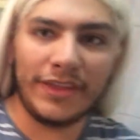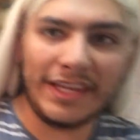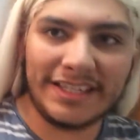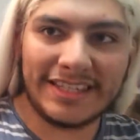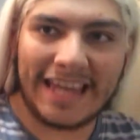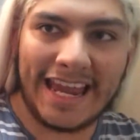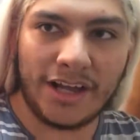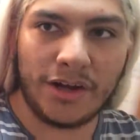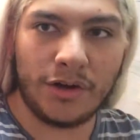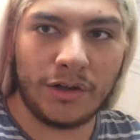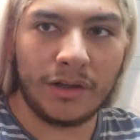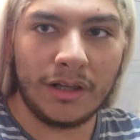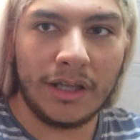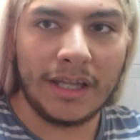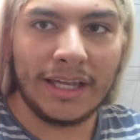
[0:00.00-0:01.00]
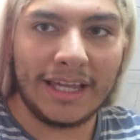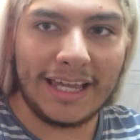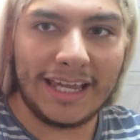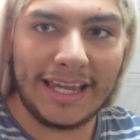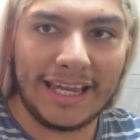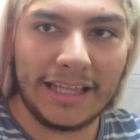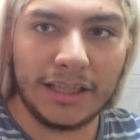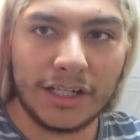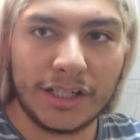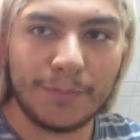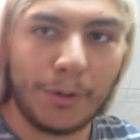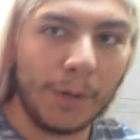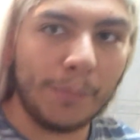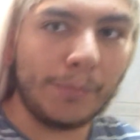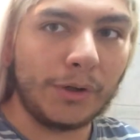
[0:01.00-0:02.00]
this angle, it looks
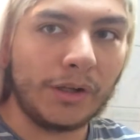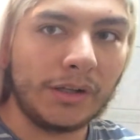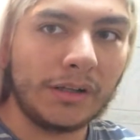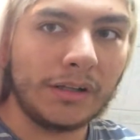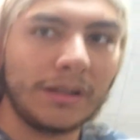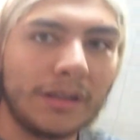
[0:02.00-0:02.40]
purple.